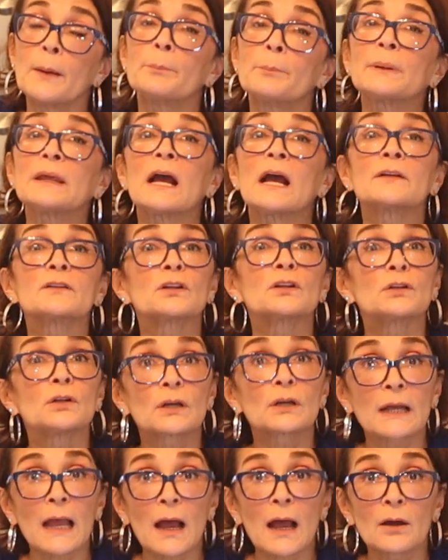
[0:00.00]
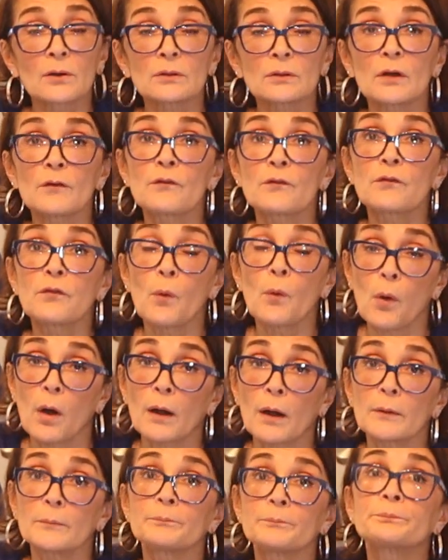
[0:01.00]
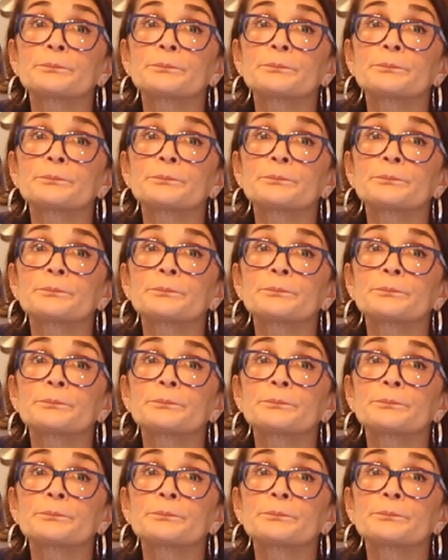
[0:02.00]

Be on the lookout for,